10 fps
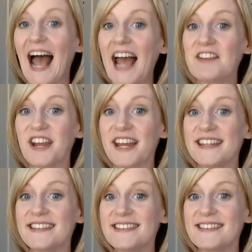Hi
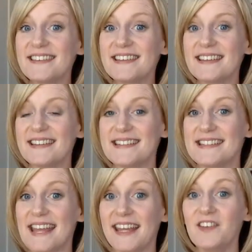friends!
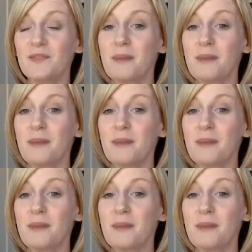Today is